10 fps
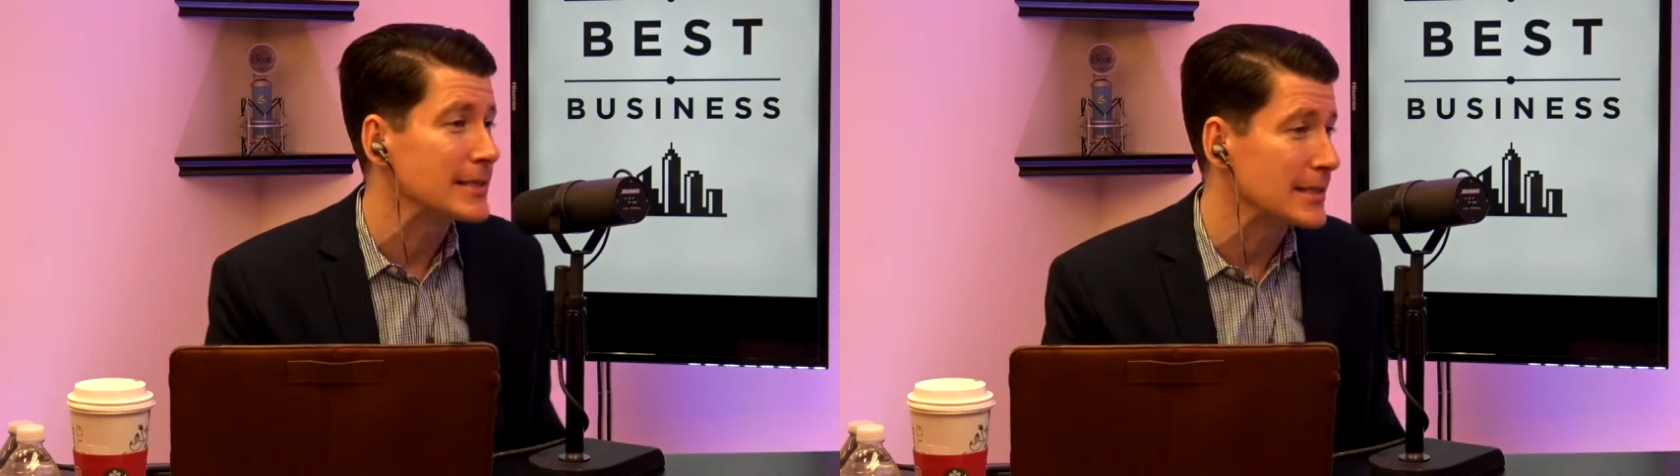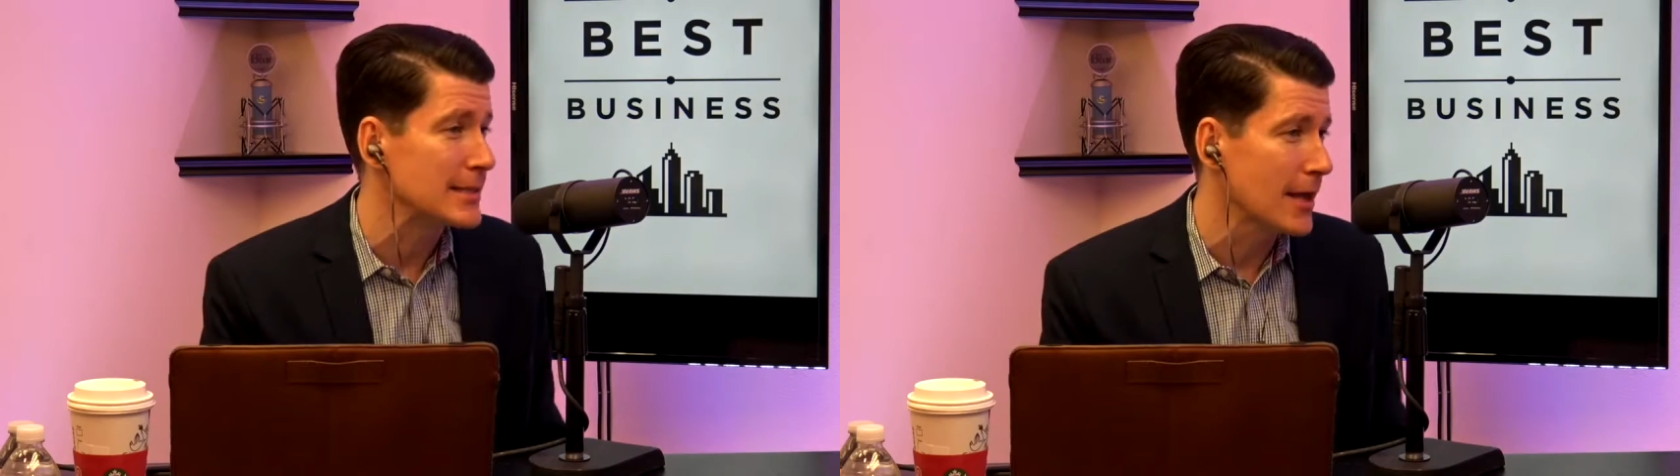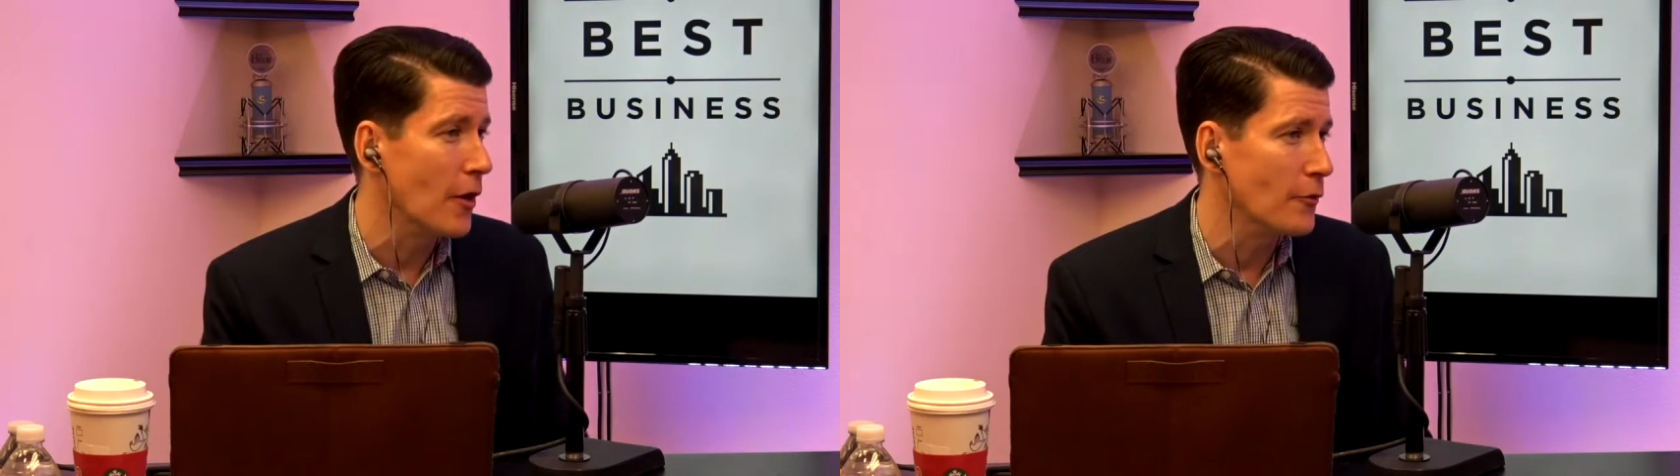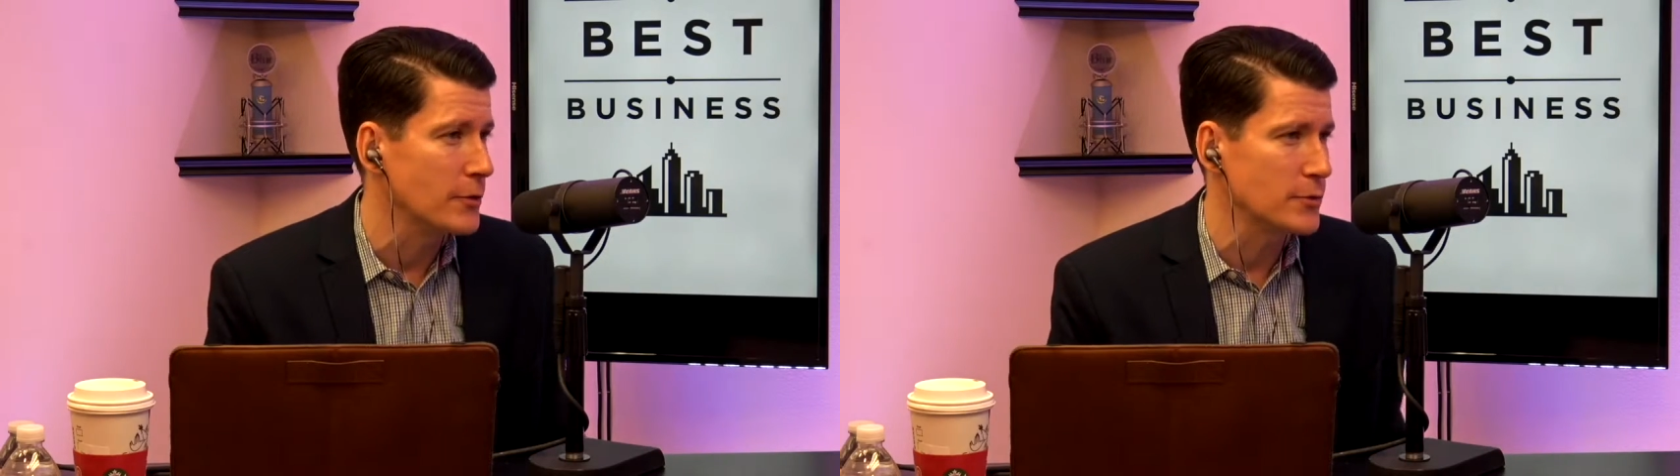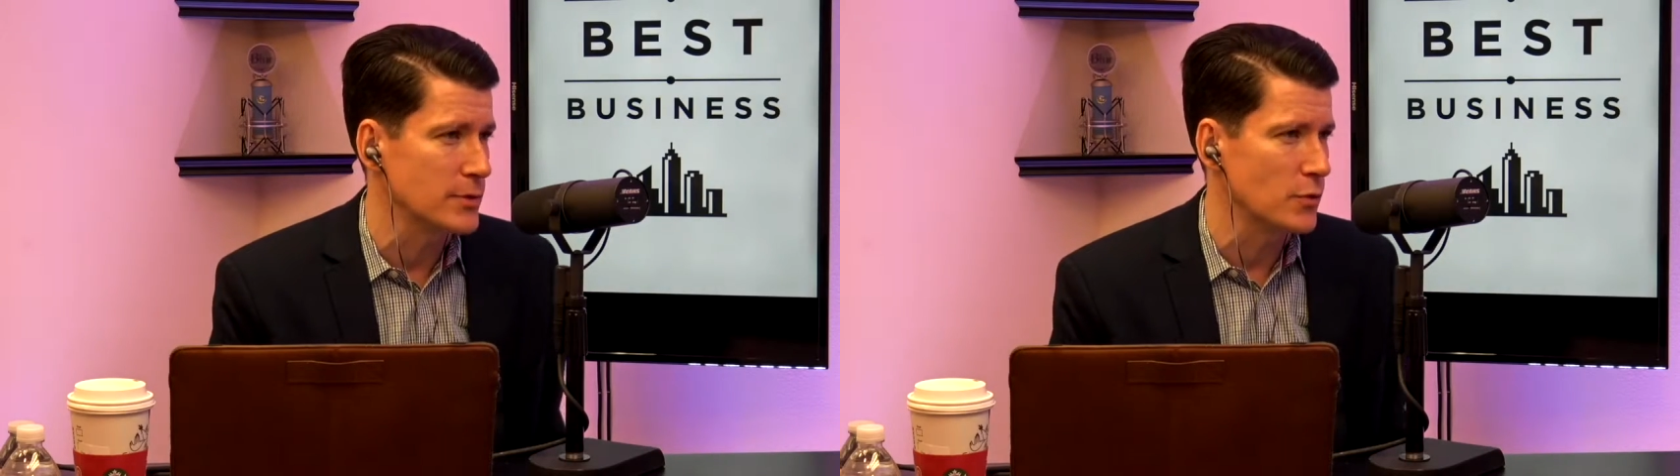event itself,
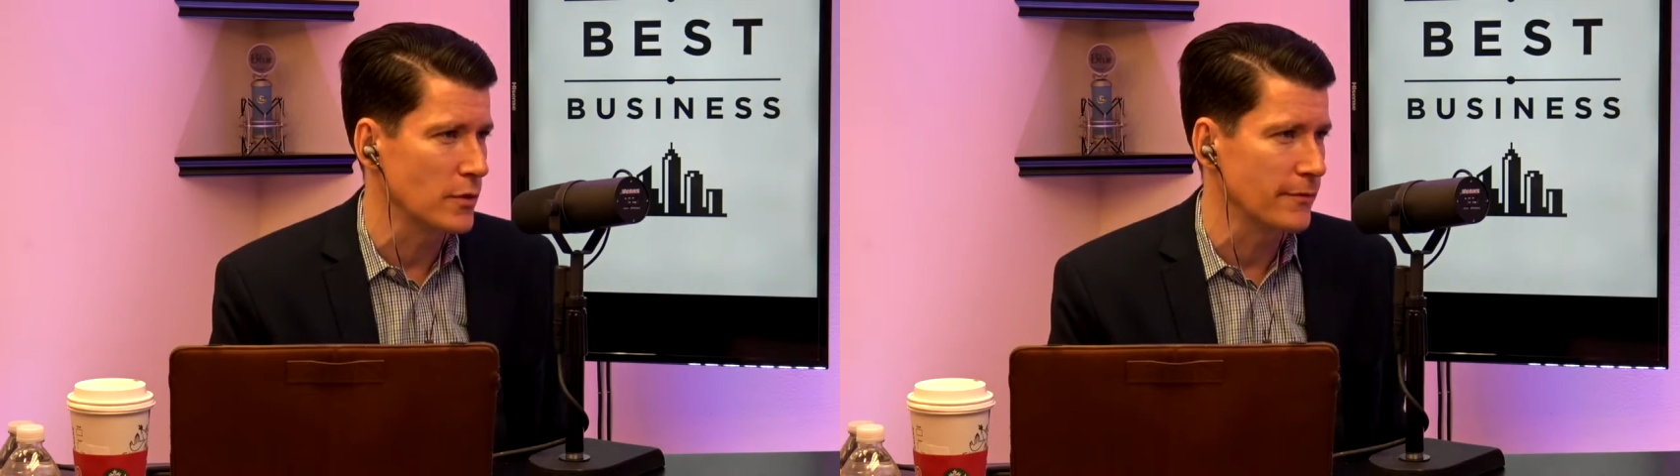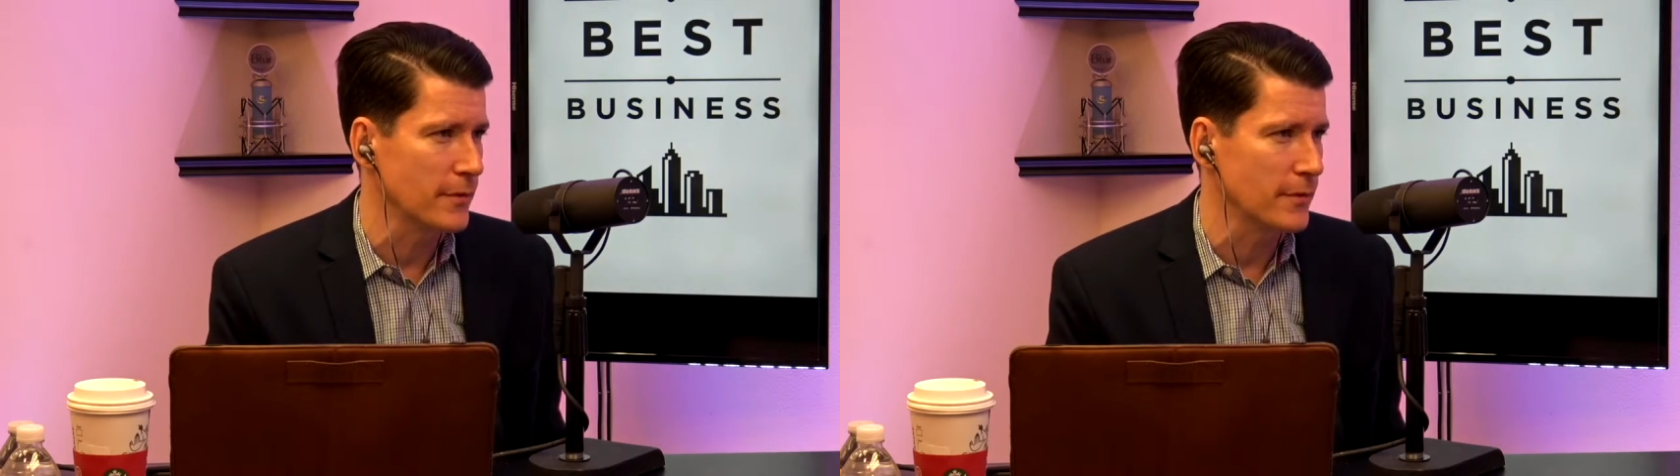which was sort